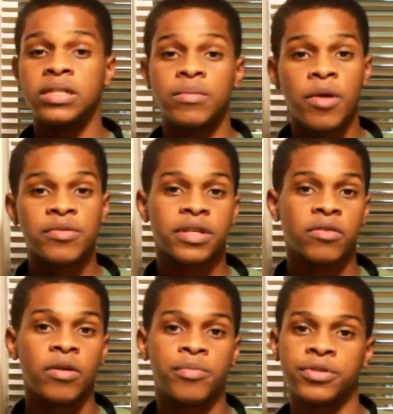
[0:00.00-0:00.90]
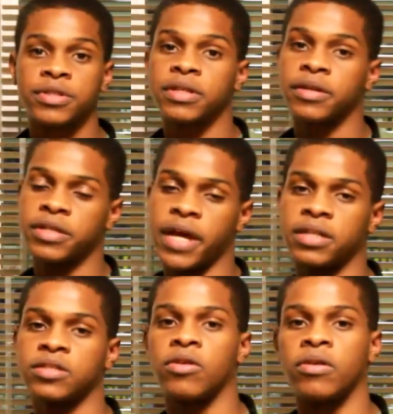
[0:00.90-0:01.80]
Some months ago I posted a
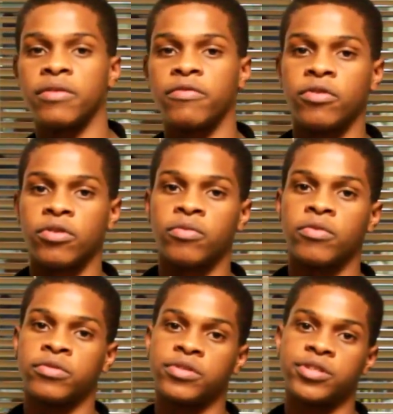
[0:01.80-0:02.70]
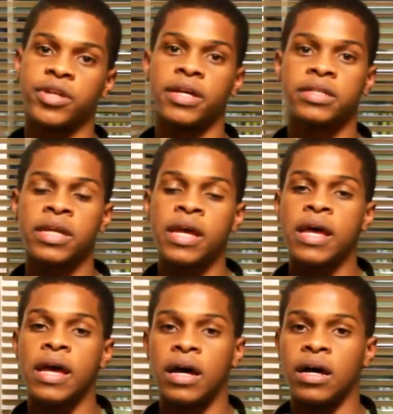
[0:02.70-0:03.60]
text on a photo on the internet
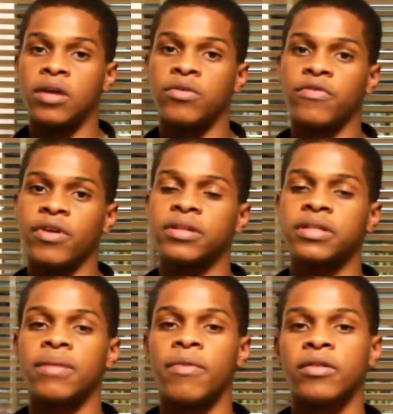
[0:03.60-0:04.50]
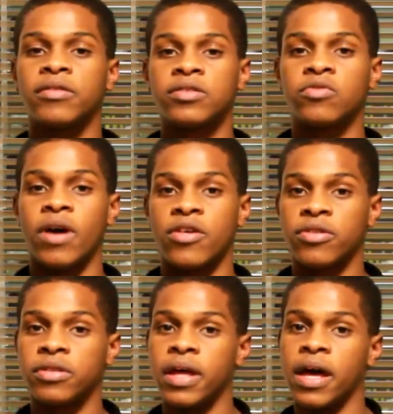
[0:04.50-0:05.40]
reflecting about this
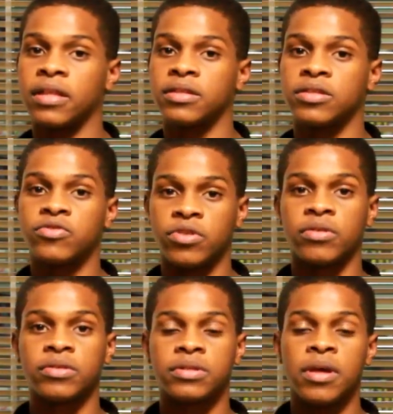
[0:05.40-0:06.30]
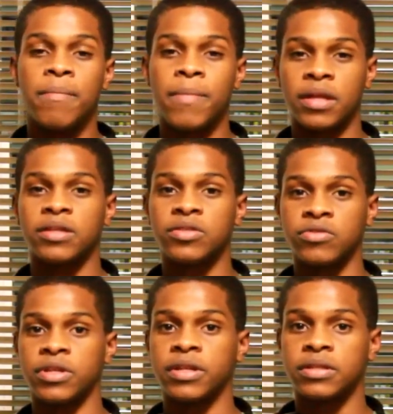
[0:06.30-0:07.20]
question that struggles many
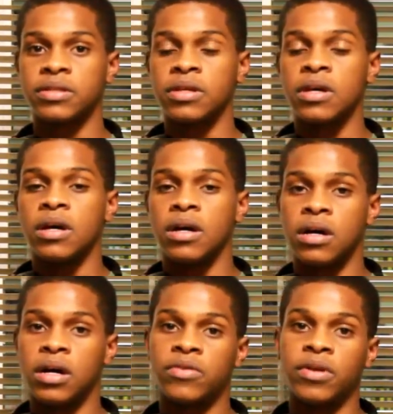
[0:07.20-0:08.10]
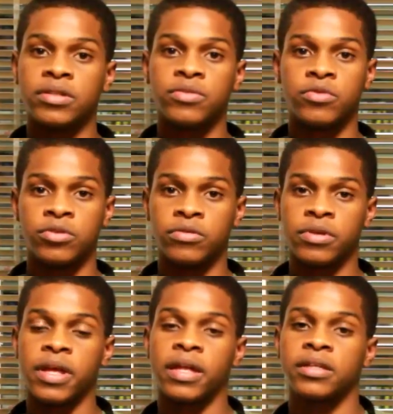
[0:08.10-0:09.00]
students around the world
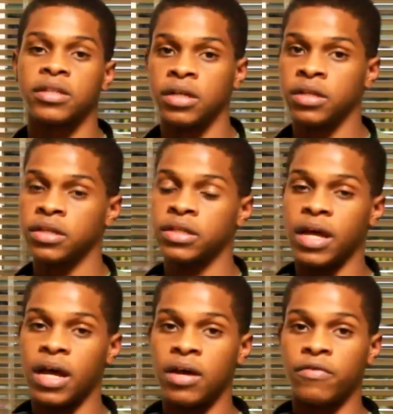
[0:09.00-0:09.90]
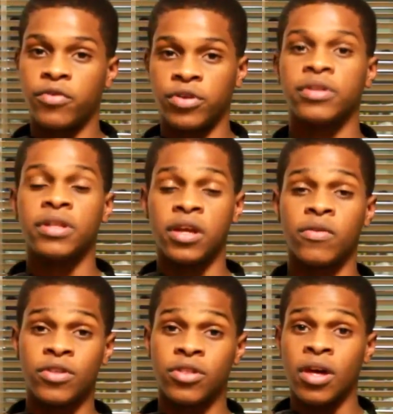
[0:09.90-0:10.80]
that are learning foreign
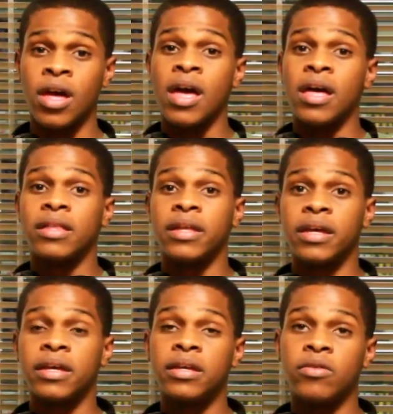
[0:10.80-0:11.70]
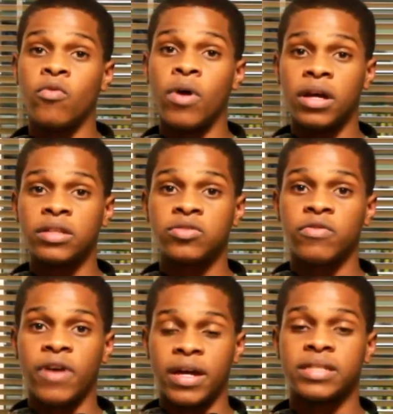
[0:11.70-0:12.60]
language. They want to
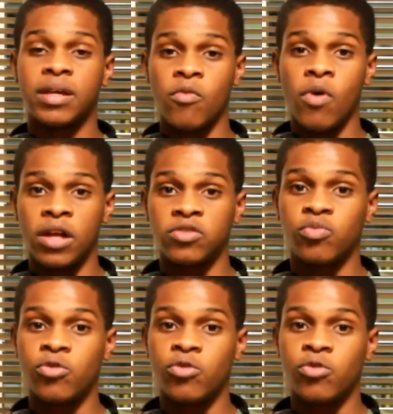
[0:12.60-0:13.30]
find someone to